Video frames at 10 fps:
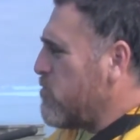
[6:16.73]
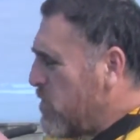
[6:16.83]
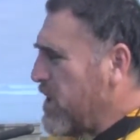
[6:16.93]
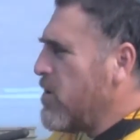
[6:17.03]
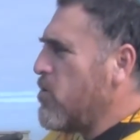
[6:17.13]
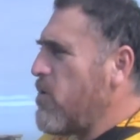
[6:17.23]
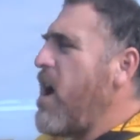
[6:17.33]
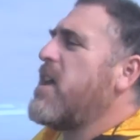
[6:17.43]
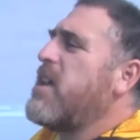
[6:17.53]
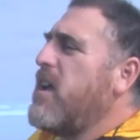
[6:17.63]
real
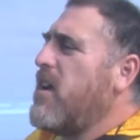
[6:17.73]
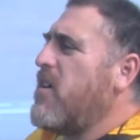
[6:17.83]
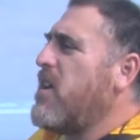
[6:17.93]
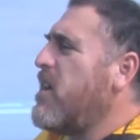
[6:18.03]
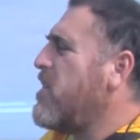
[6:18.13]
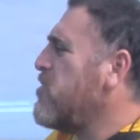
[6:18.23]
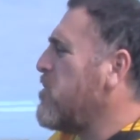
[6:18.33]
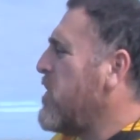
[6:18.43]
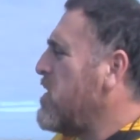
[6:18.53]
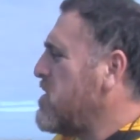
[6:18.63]
rocky area
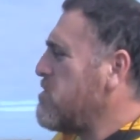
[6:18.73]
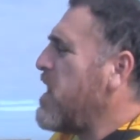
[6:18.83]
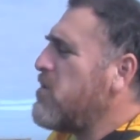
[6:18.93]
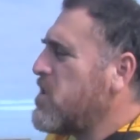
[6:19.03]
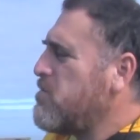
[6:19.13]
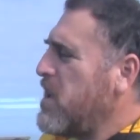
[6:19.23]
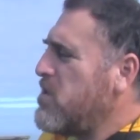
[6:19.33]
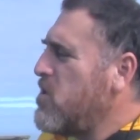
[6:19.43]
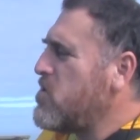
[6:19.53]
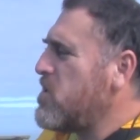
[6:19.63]
sometimes can be a
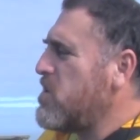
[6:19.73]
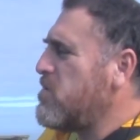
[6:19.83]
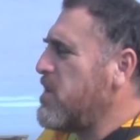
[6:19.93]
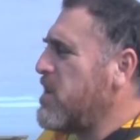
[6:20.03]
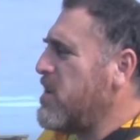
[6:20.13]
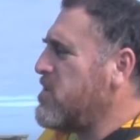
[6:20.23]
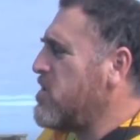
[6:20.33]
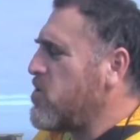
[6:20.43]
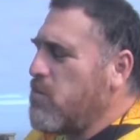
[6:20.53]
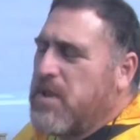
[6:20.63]
nuisance because
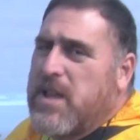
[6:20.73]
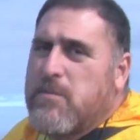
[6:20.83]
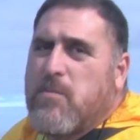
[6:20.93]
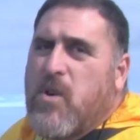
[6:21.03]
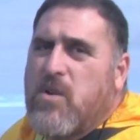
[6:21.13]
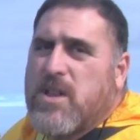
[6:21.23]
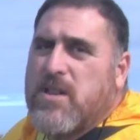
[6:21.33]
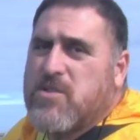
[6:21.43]
it's so big and bulky.